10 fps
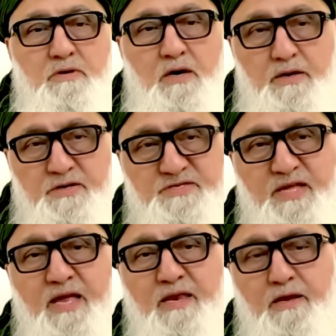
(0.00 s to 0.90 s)

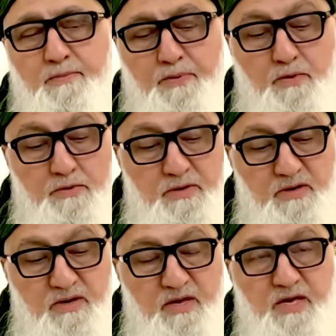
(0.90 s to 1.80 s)
understanding
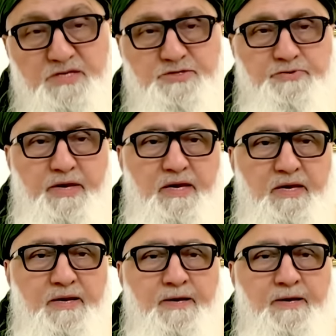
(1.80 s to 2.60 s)
upon history